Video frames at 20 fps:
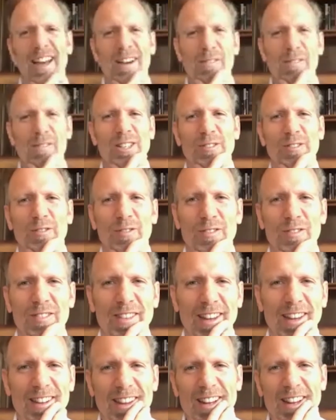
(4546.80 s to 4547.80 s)
much
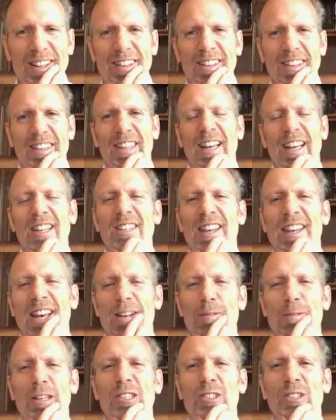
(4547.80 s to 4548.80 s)
that, that that's had
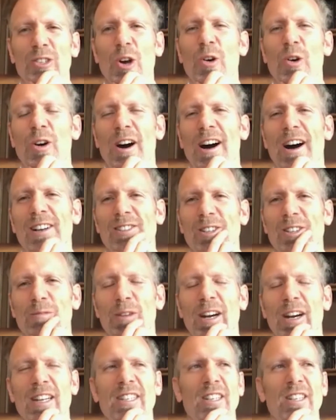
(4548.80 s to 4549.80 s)
to be so awesome,
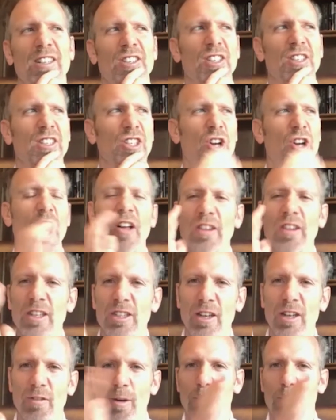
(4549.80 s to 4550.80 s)
right? To to see all
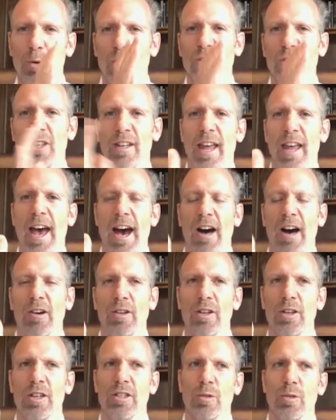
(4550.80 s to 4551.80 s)
these different
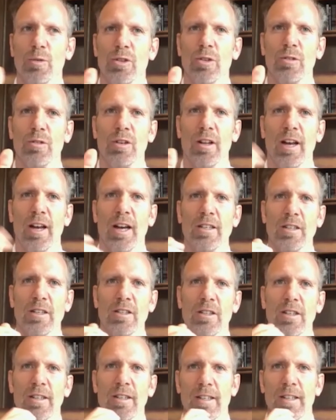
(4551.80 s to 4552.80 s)
personalities, and what you realize
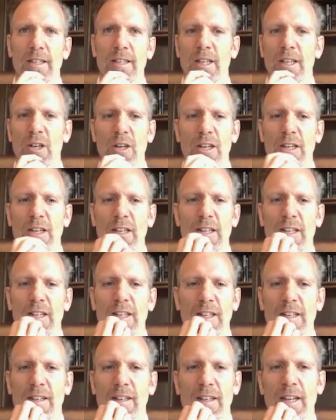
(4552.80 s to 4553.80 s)
is you know it,
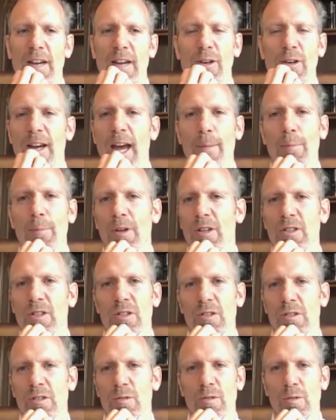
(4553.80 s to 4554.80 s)
it never
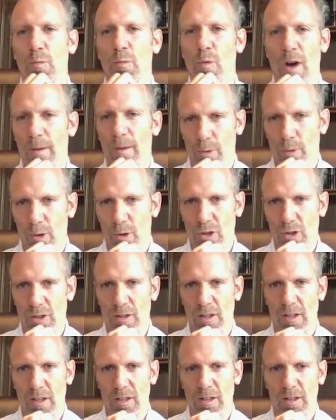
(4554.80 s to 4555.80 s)
happens one person.
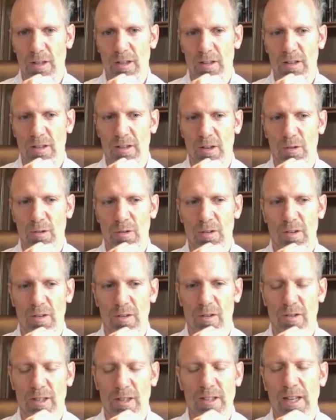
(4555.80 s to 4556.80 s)
You
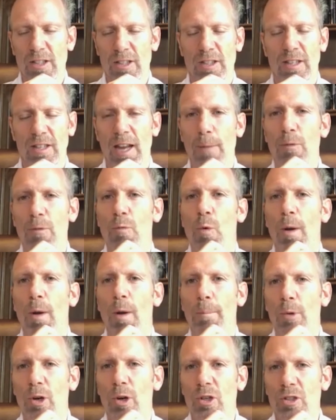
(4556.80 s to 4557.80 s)
know, success doesn't happen from
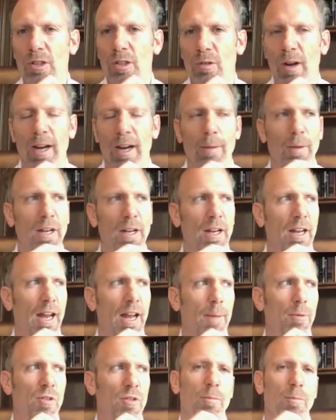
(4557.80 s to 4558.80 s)
one person, right? I mean, it
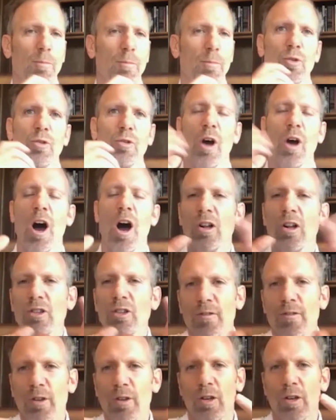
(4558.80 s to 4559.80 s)
happens from all
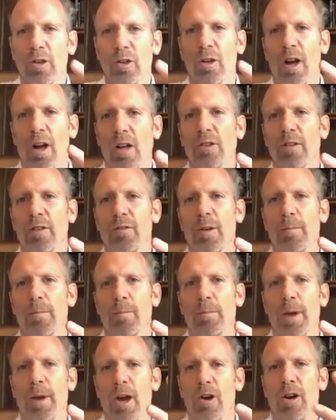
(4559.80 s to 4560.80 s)
different all
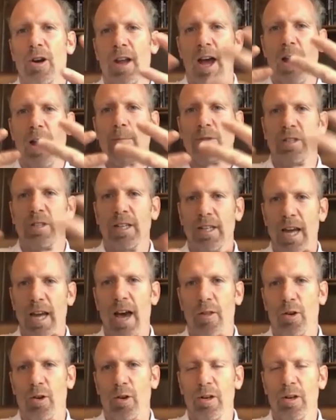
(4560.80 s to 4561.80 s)
different paradigms
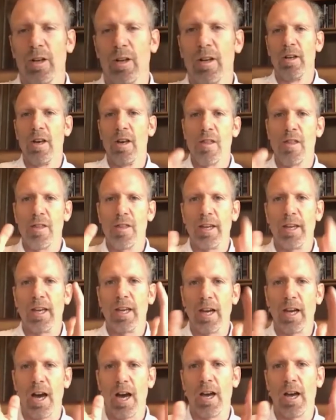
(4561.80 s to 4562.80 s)
together,
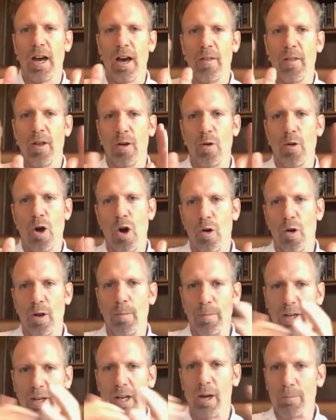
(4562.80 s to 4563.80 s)
thinking uh, on their own
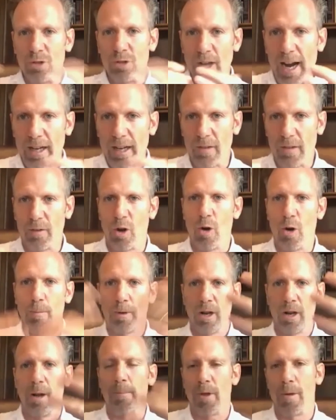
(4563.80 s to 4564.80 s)
and being objective and
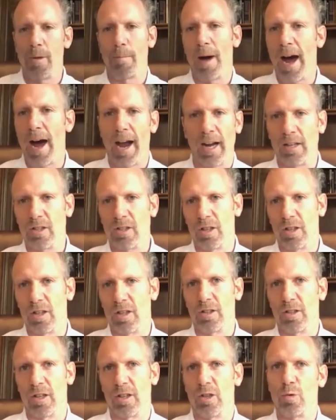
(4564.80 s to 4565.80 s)
opening up their minds to
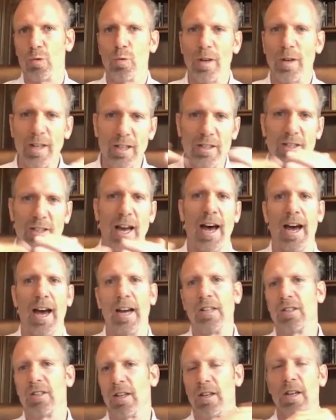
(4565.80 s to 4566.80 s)
to
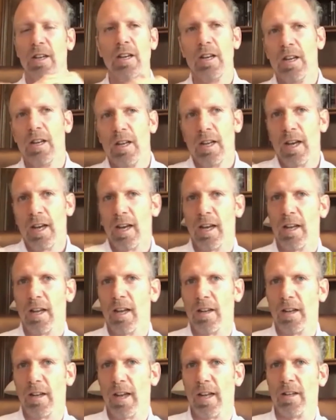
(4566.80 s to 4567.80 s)
criticize and.
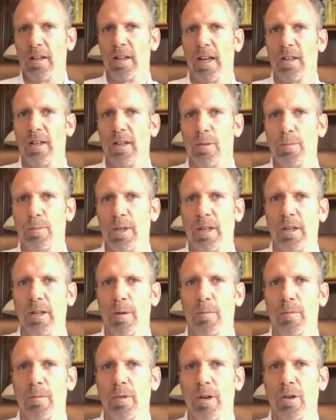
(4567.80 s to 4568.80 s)
And, and, and to be,
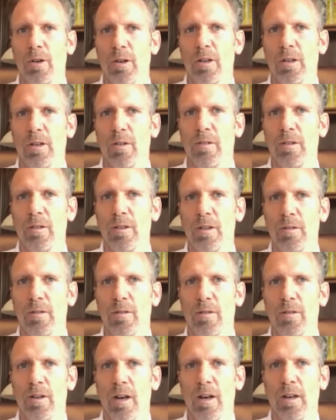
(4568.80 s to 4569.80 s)
you know, can,
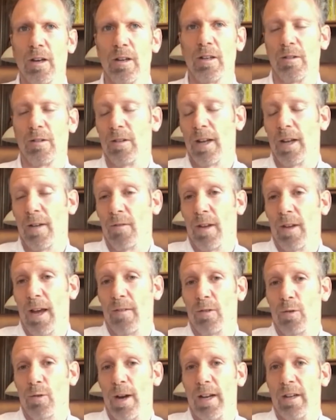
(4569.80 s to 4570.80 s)
can, uh, can have,
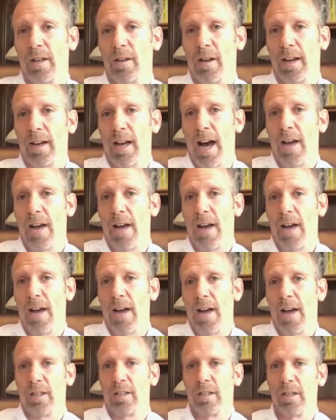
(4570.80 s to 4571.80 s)
have great
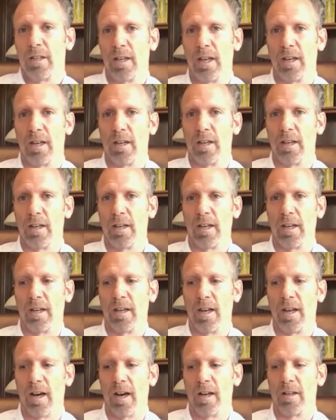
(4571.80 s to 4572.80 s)
conflict and,
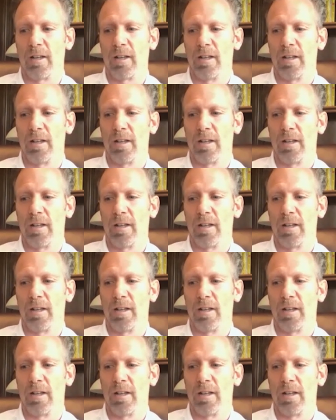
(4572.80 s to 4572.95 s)
and uh,